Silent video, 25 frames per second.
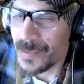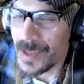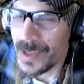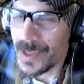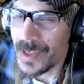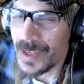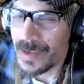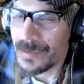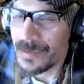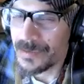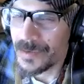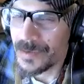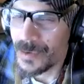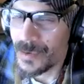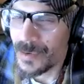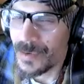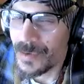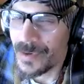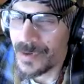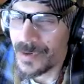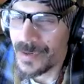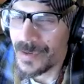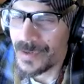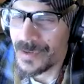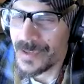
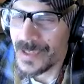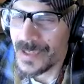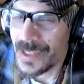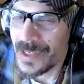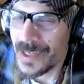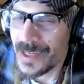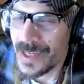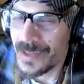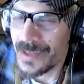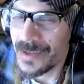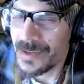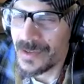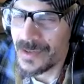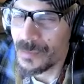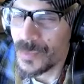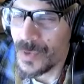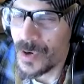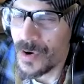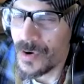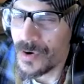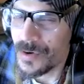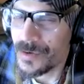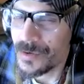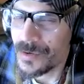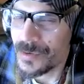in the
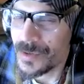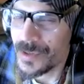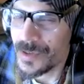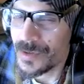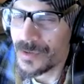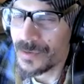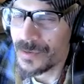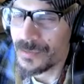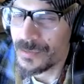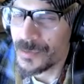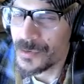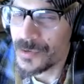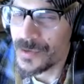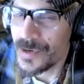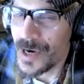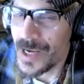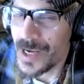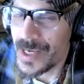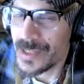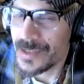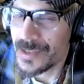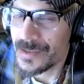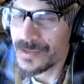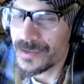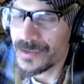mode of
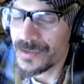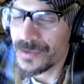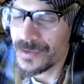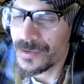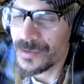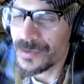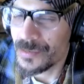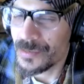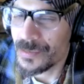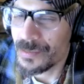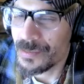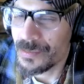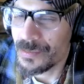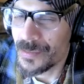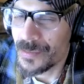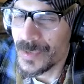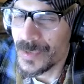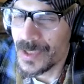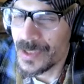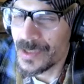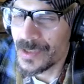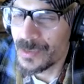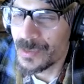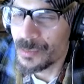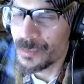trying to
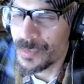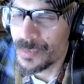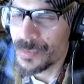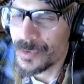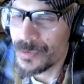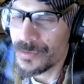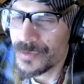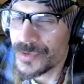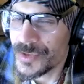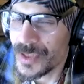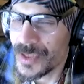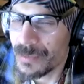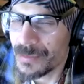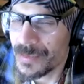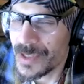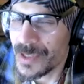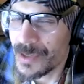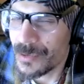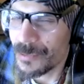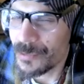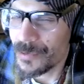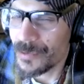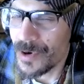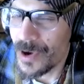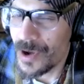prove something
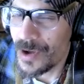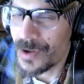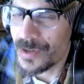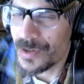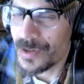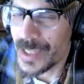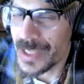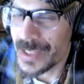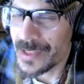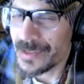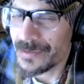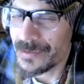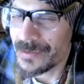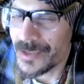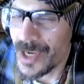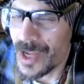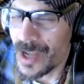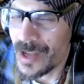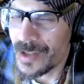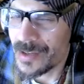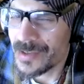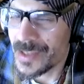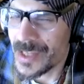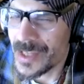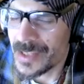wrong, like
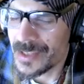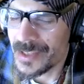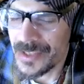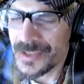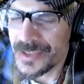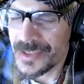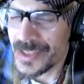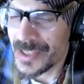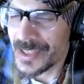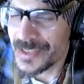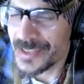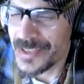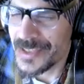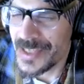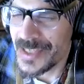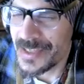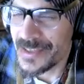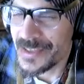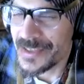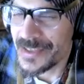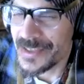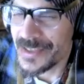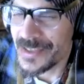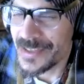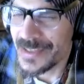not that doesn't
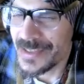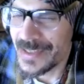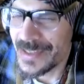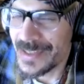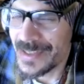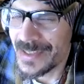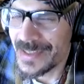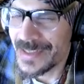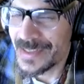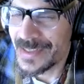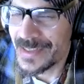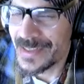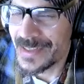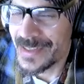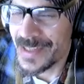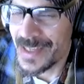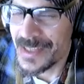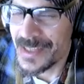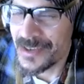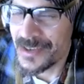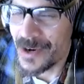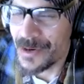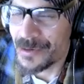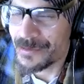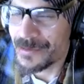exist,
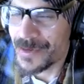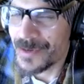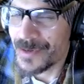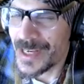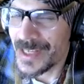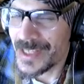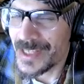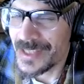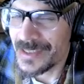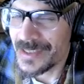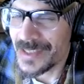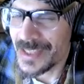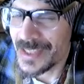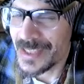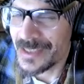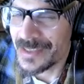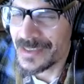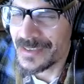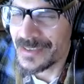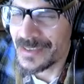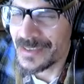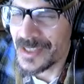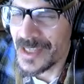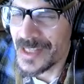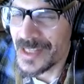it's already like
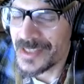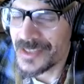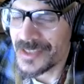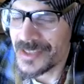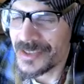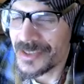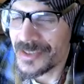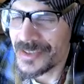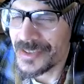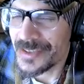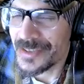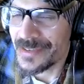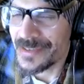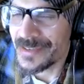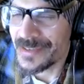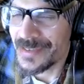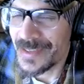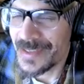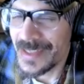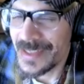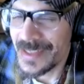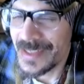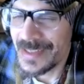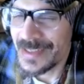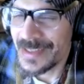it's just
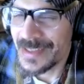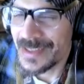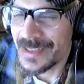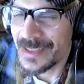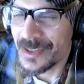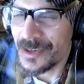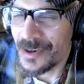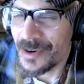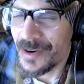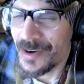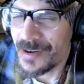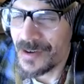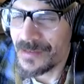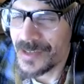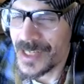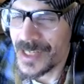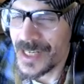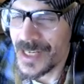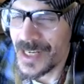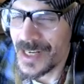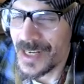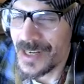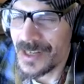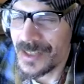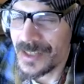you're
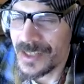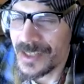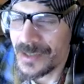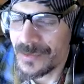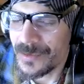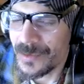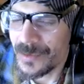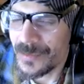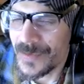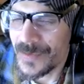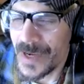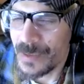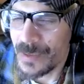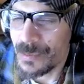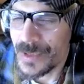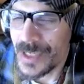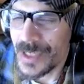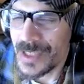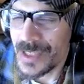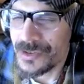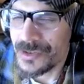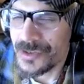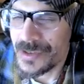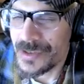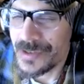already at a different
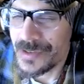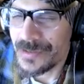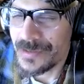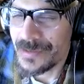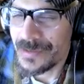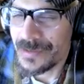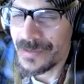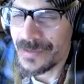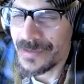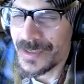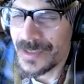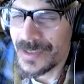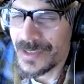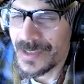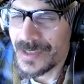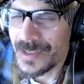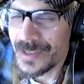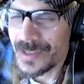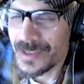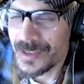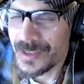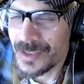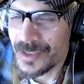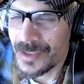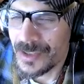vibration.
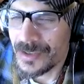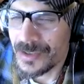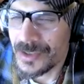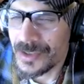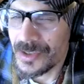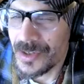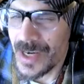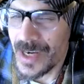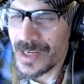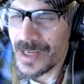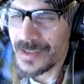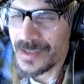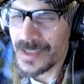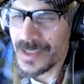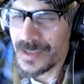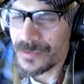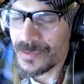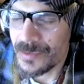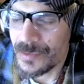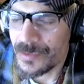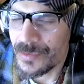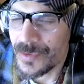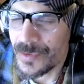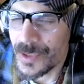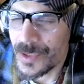You're at a
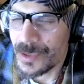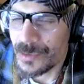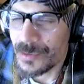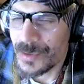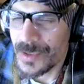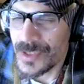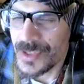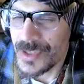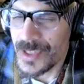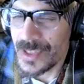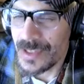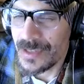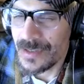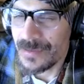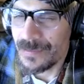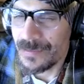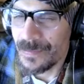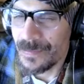different frequency.